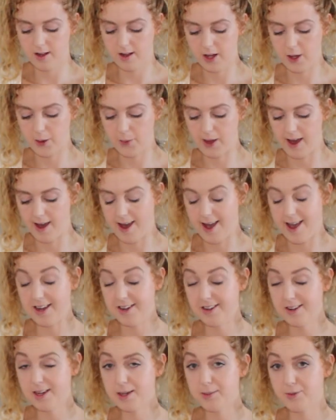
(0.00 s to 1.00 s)
Okay, I
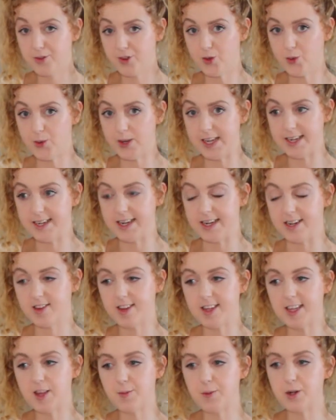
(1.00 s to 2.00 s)
ended up doing a
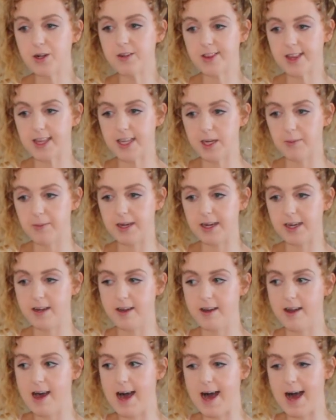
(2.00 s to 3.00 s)
teaspoon of
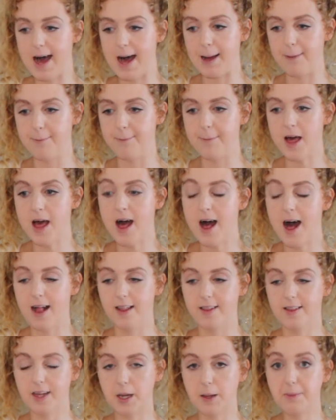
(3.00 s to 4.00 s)
cinnamon,
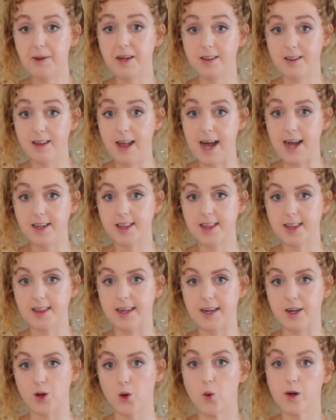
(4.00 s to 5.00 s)
a little bit less
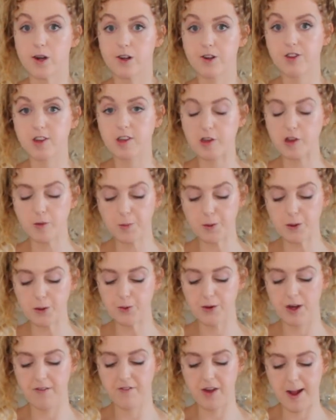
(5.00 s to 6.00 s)
than a 1/4
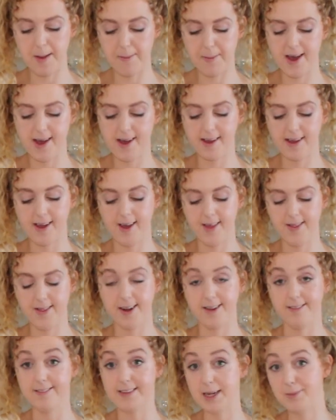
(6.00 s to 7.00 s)
teaspoon of nutmeg, and then
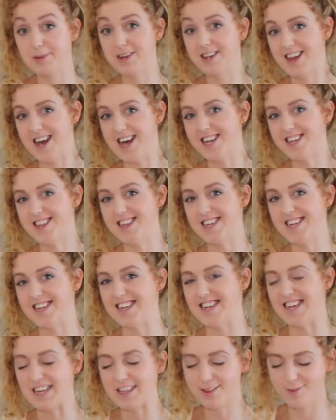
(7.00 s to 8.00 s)
a little bit less than
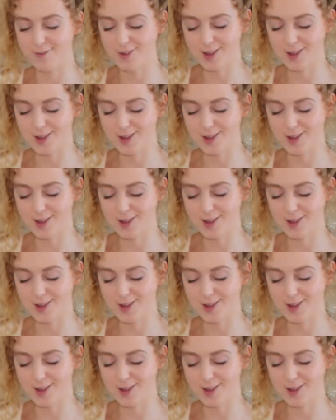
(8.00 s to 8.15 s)
1/8 of a